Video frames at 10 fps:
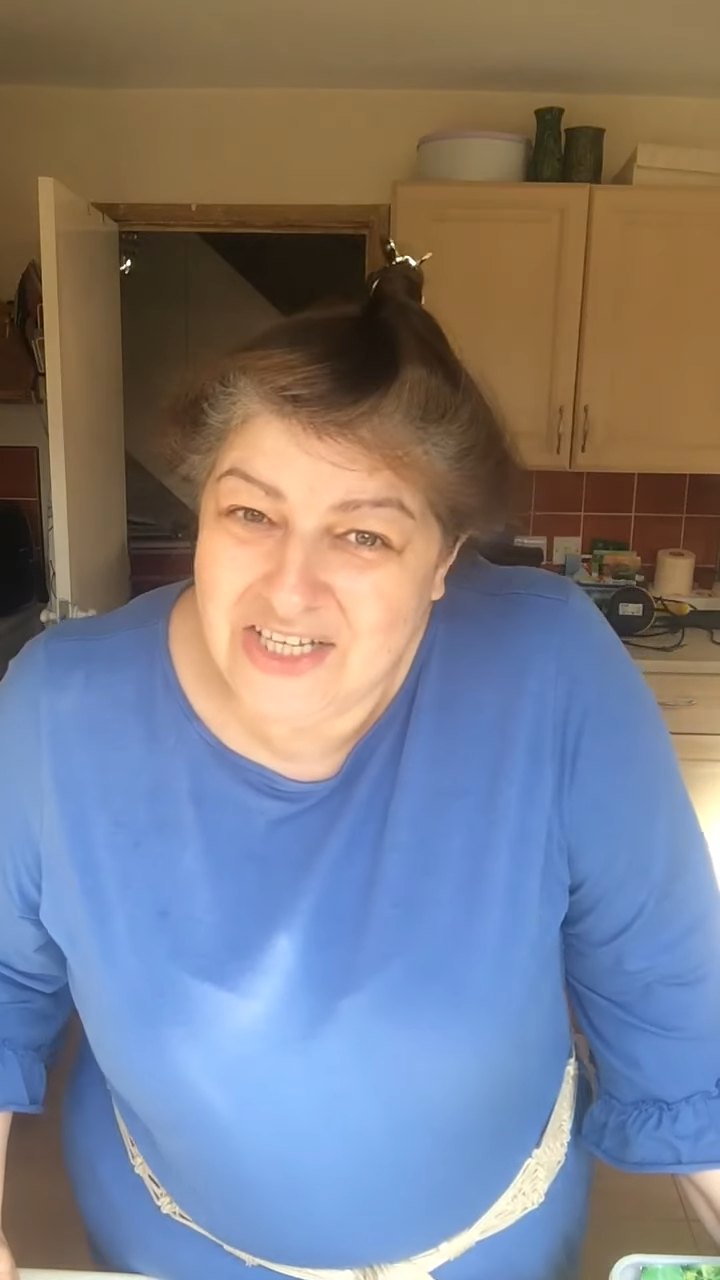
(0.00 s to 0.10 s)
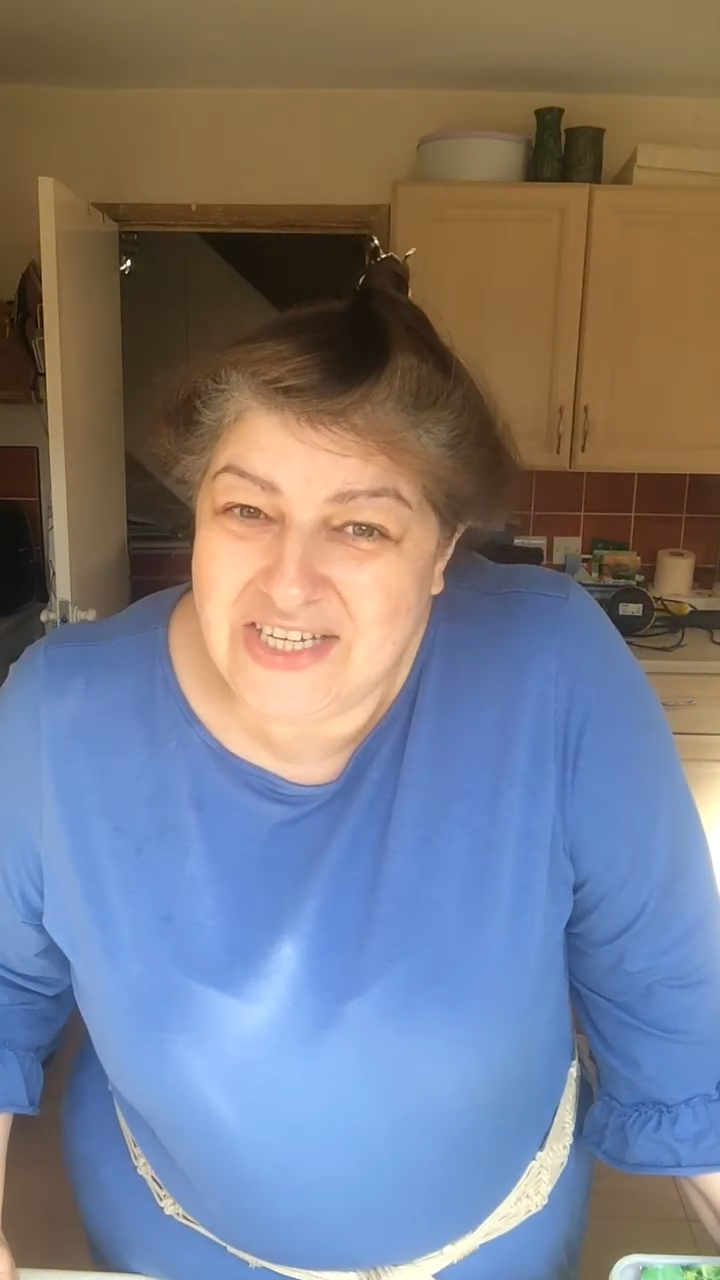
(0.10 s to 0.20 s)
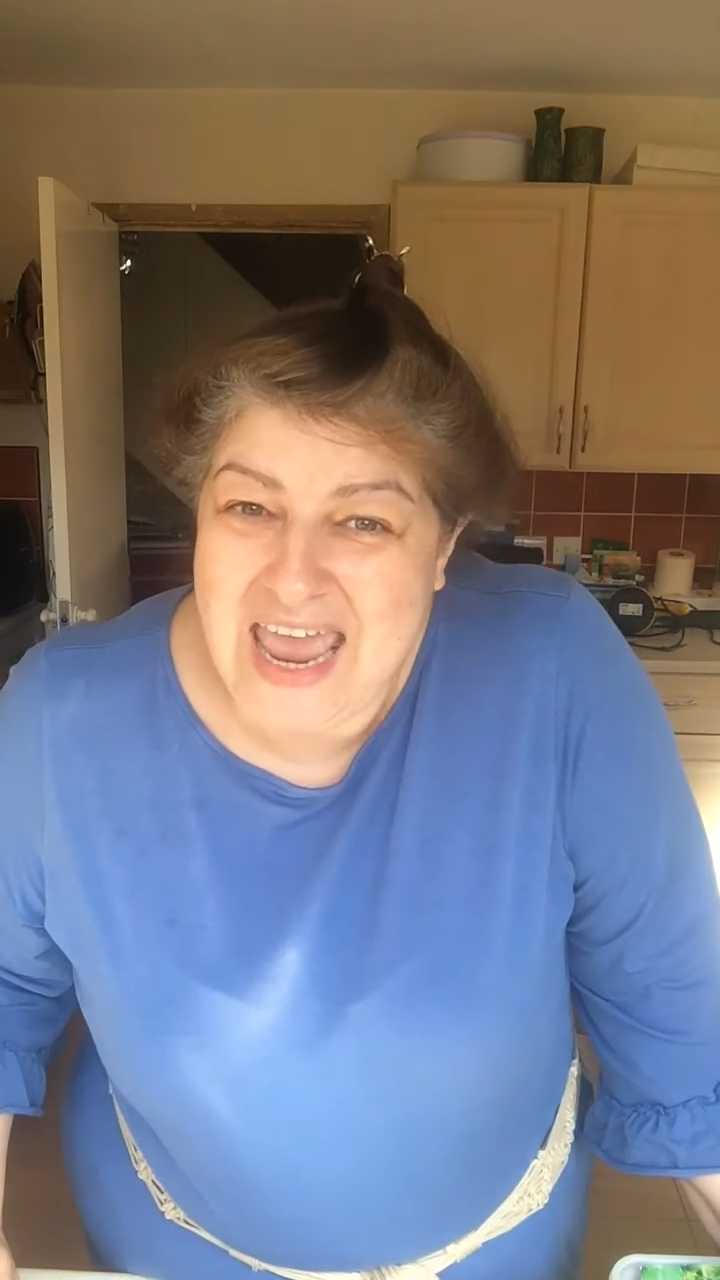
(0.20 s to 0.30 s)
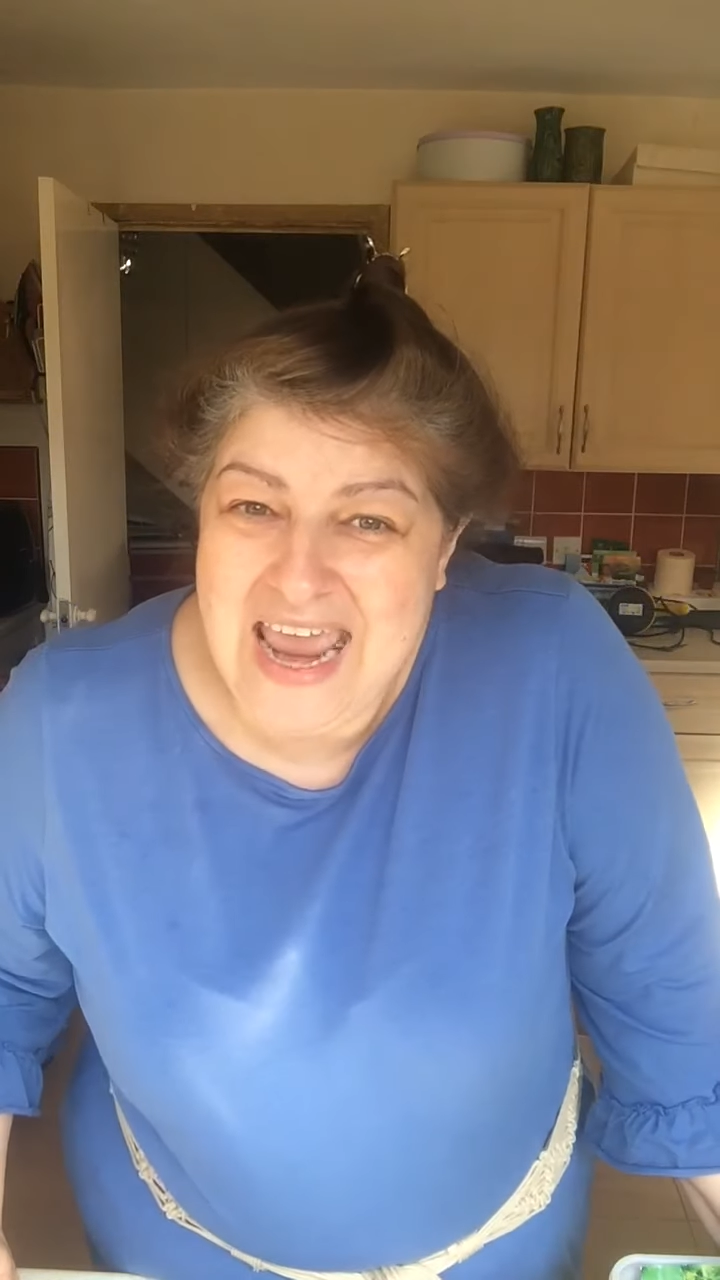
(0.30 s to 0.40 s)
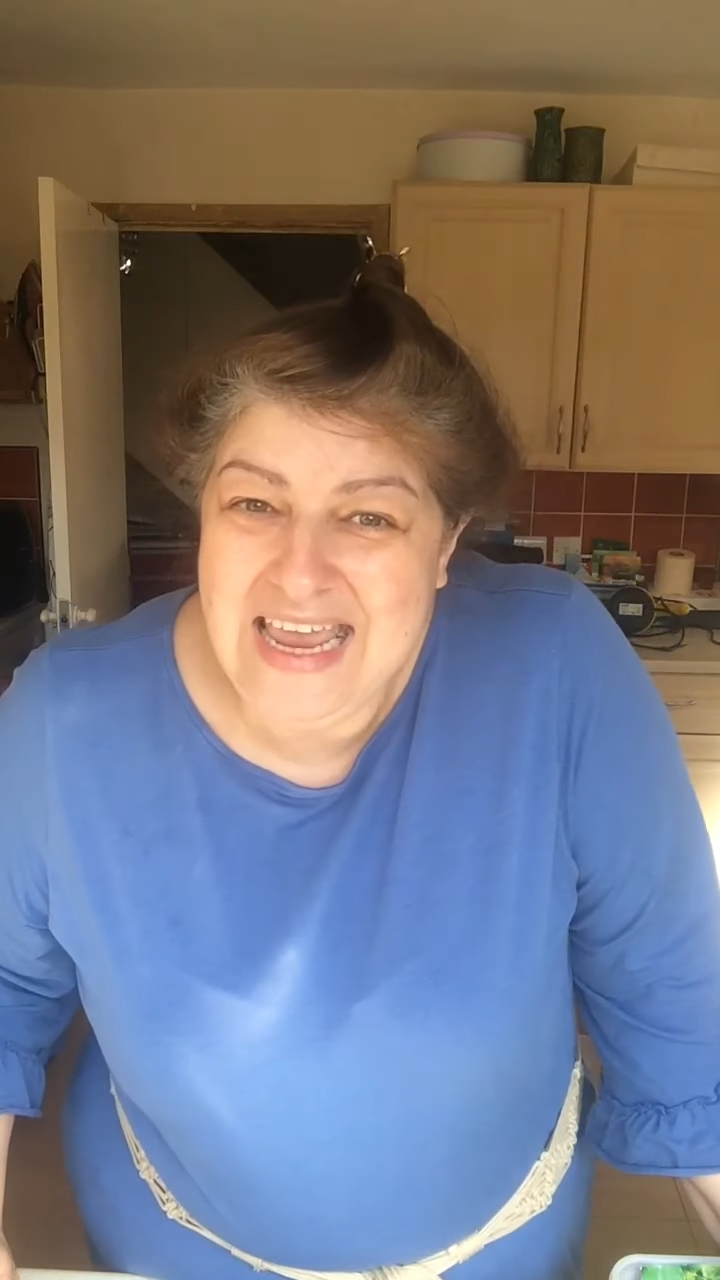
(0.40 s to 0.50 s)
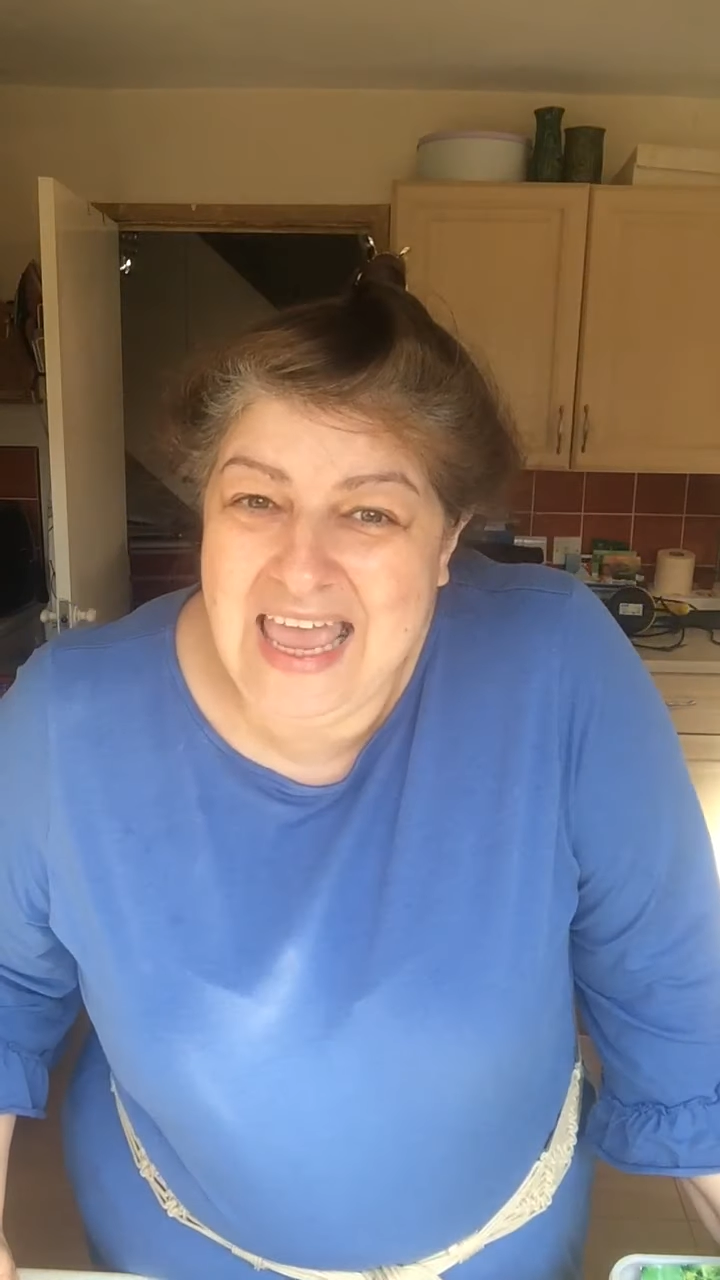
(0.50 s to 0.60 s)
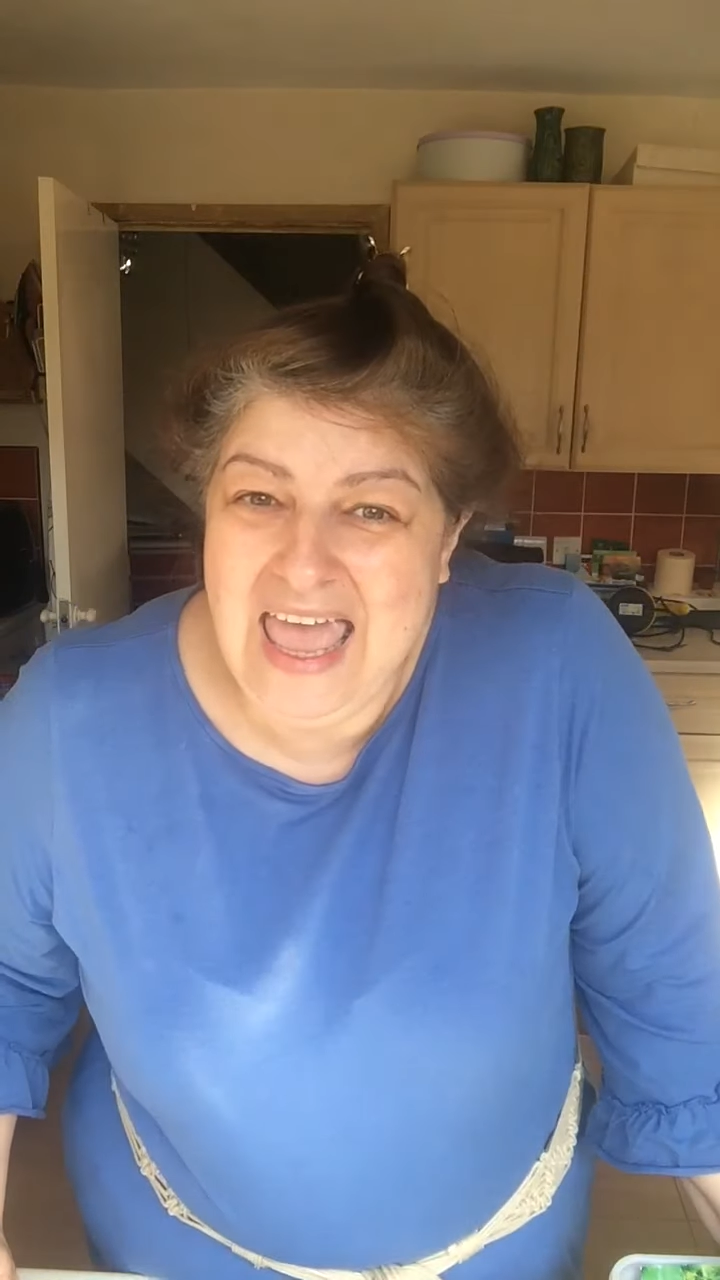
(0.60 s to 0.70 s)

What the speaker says: Take